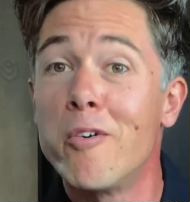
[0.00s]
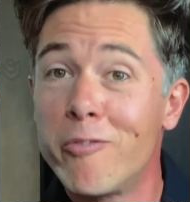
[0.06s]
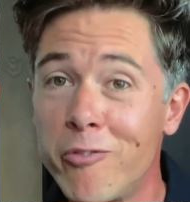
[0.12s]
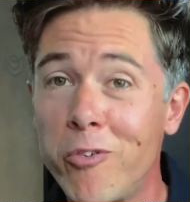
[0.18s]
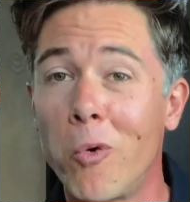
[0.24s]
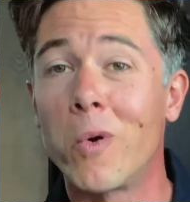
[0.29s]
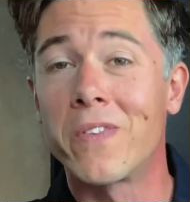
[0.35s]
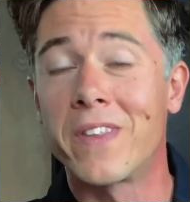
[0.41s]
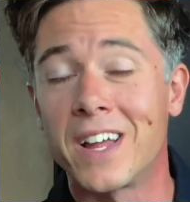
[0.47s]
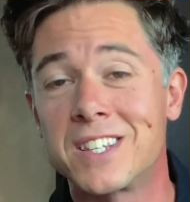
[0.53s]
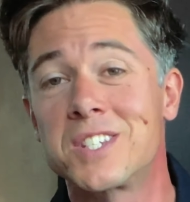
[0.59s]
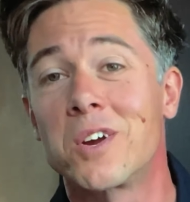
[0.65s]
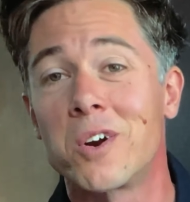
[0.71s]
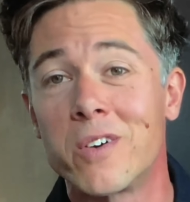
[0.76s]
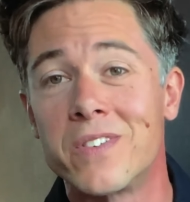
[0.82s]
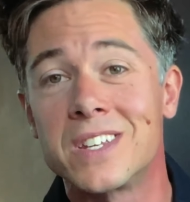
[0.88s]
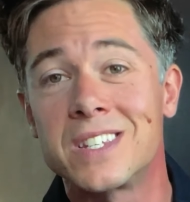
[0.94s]
for that
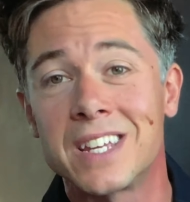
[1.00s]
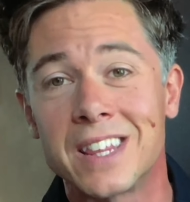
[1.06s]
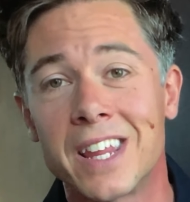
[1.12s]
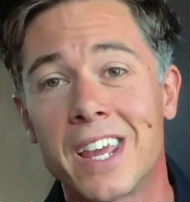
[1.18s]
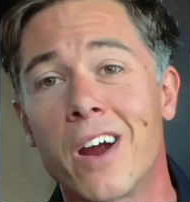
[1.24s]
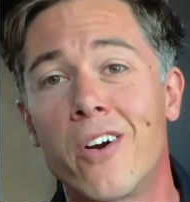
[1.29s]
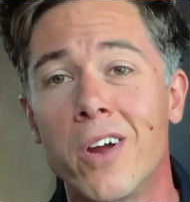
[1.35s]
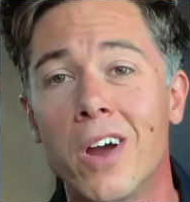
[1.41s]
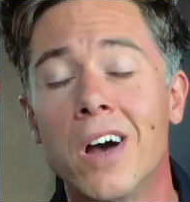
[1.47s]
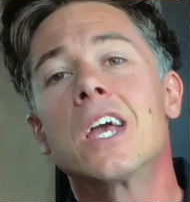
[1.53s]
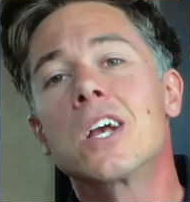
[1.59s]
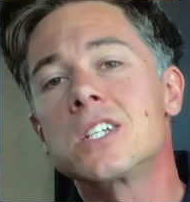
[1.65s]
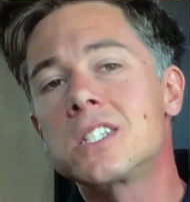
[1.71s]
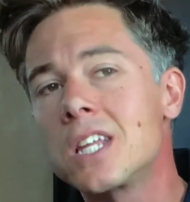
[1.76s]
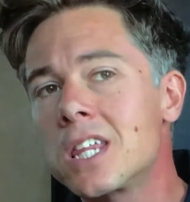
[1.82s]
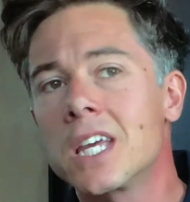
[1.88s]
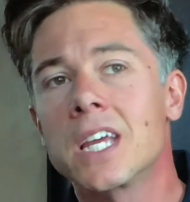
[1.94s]
service in the area. Because
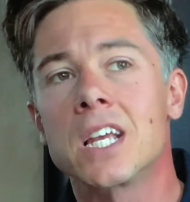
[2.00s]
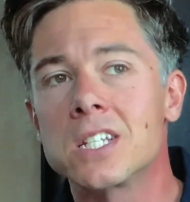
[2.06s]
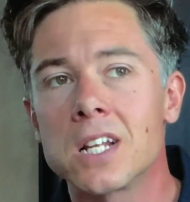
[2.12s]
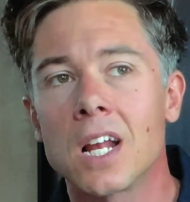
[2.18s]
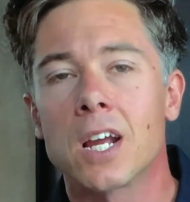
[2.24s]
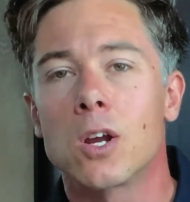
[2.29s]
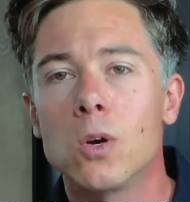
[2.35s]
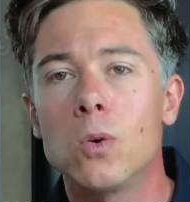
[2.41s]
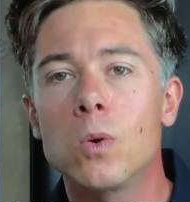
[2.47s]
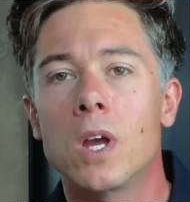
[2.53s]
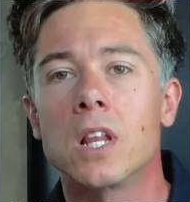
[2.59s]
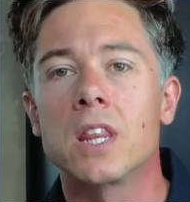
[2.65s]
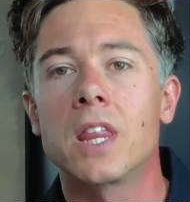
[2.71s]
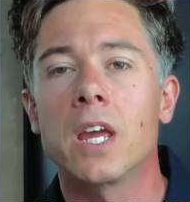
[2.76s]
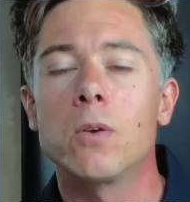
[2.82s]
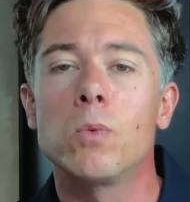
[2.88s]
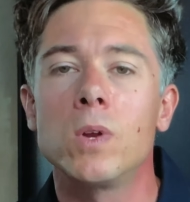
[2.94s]
the thing is, like Google,
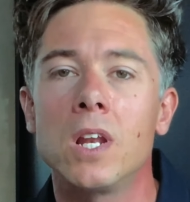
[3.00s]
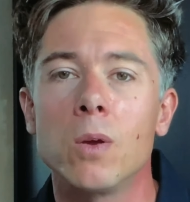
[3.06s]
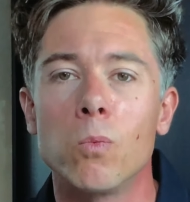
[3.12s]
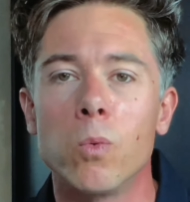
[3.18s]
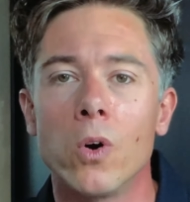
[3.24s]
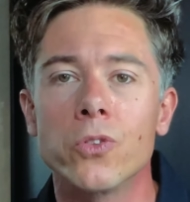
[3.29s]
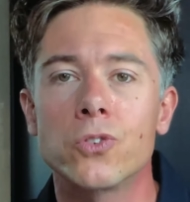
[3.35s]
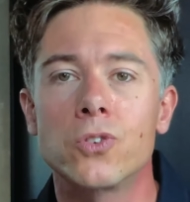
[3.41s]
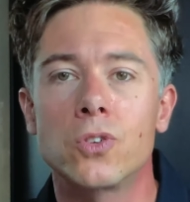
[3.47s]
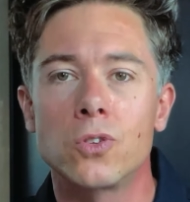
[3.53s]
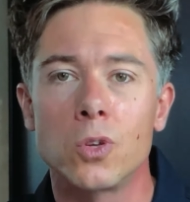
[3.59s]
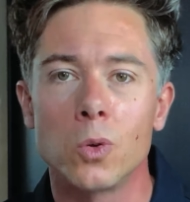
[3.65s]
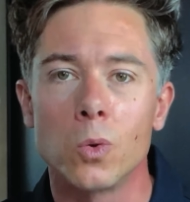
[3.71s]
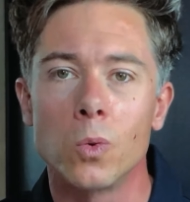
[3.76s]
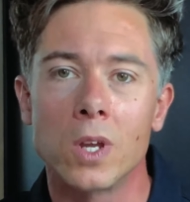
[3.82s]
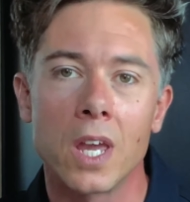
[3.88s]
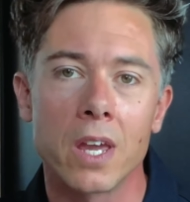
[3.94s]
they really want
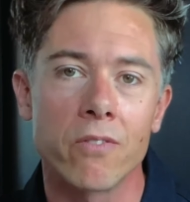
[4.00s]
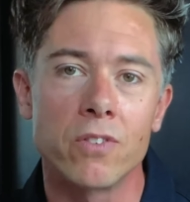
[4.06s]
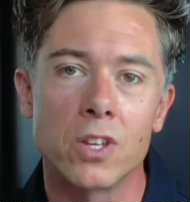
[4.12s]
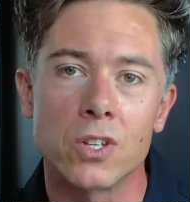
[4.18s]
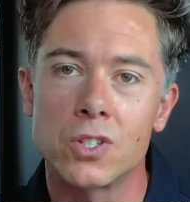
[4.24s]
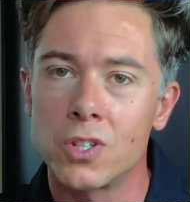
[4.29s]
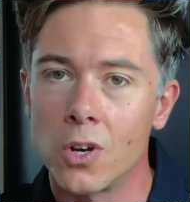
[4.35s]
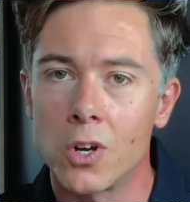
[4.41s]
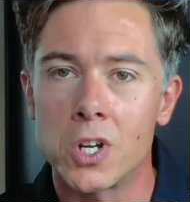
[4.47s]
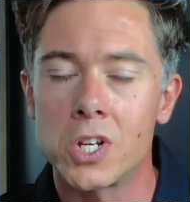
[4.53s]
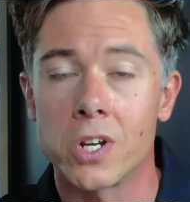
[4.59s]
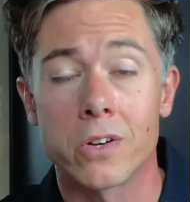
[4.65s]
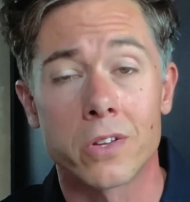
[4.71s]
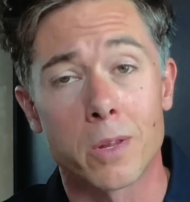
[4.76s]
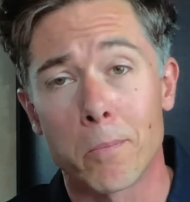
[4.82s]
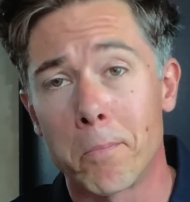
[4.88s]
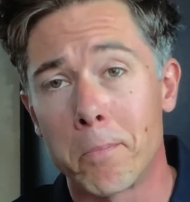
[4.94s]
to give the
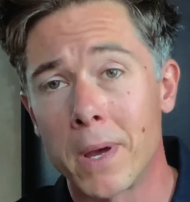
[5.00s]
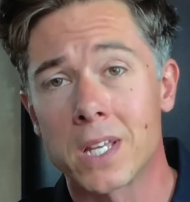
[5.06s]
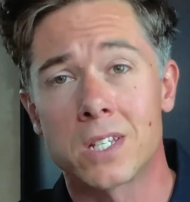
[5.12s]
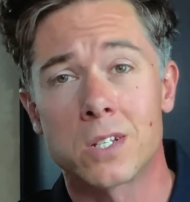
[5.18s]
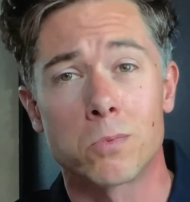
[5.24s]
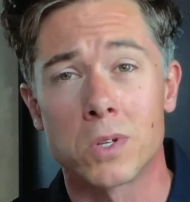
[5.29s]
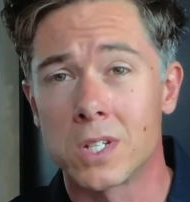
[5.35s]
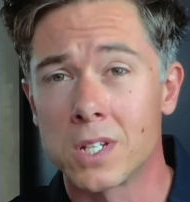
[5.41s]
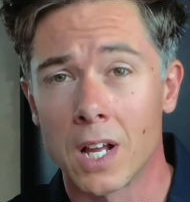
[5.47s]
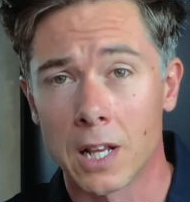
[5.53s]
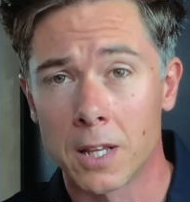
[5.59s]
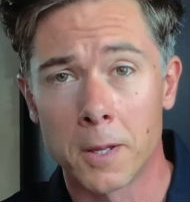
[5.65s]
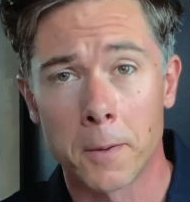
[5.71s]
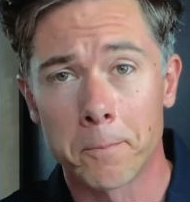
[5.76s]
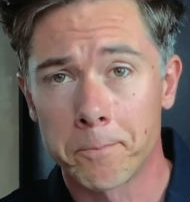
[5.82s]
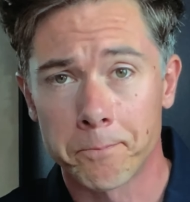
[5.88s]
searcher the best result.